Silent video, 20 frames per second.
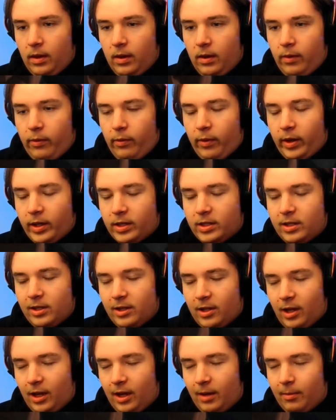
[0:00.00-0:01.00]
Rex in
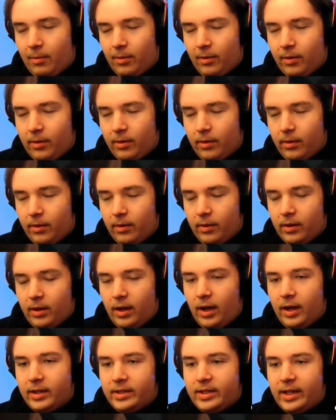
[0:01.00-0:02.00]
time.
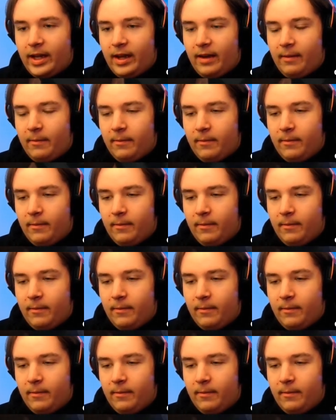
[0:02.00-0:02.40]
God damn.